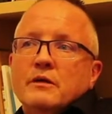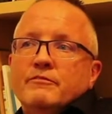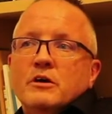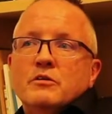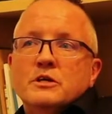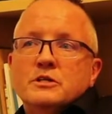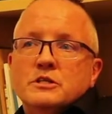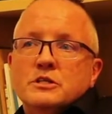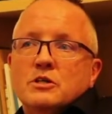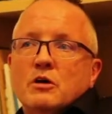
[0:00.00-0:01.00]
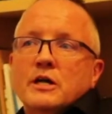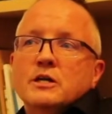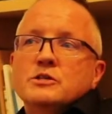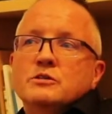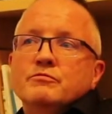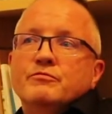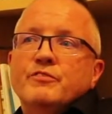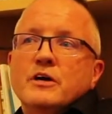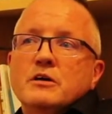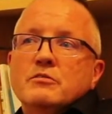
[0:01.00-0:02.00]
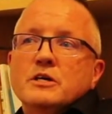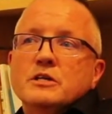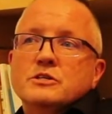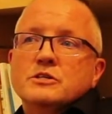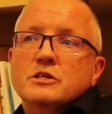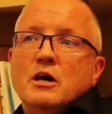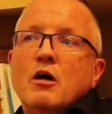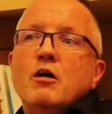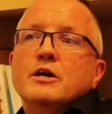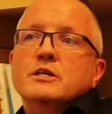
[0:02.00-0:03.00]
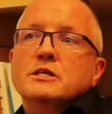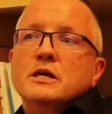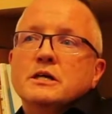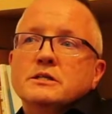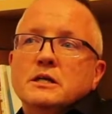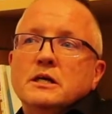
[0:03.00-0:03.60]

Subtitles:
various designers and various architects